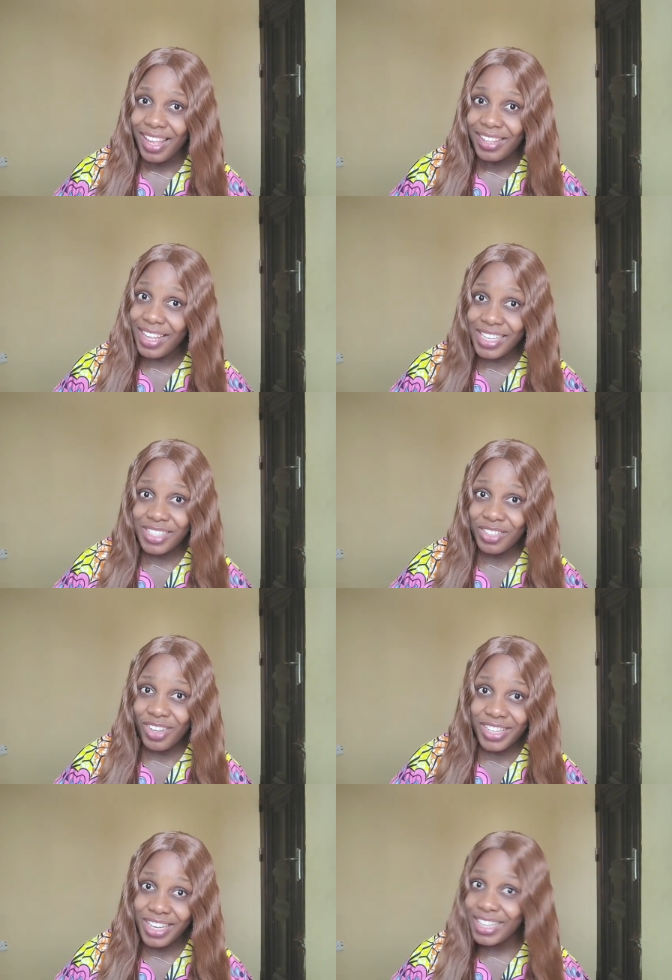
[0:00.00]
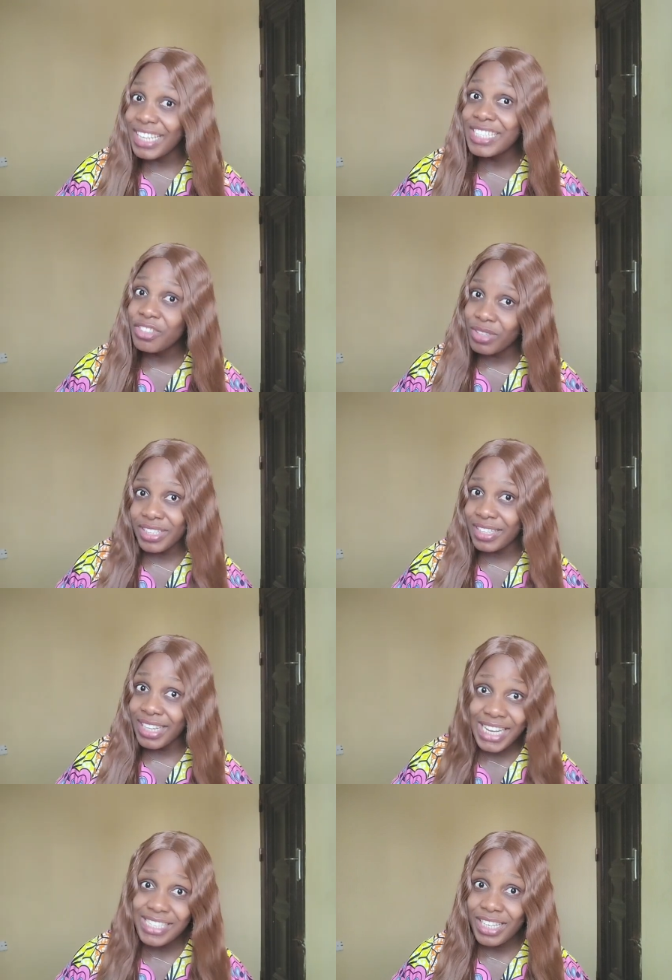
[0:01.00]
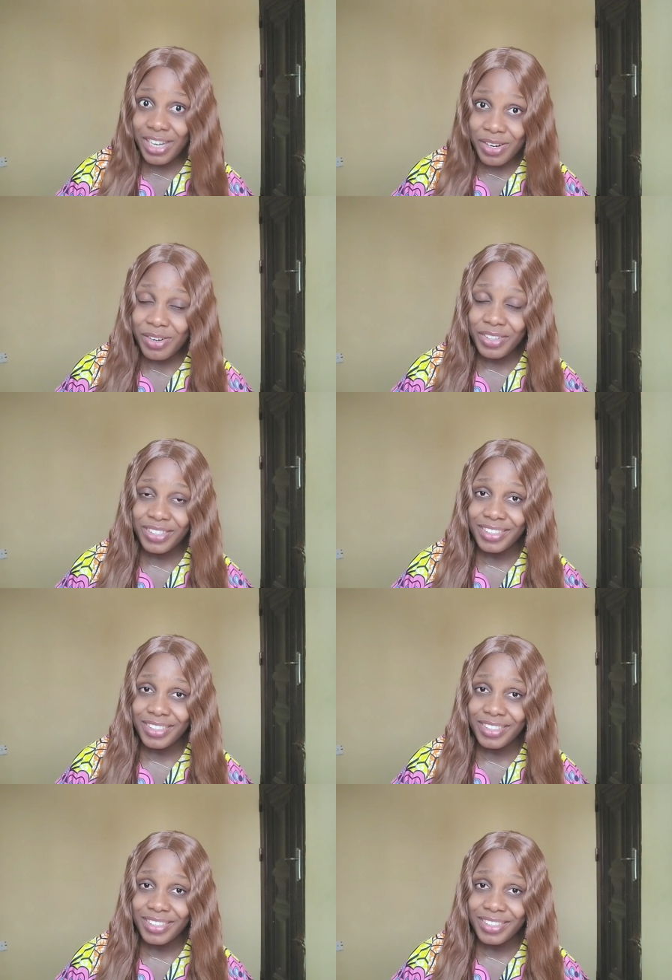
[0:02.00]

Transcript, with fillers: that he's not gay, that he's transgender, that he's a girl.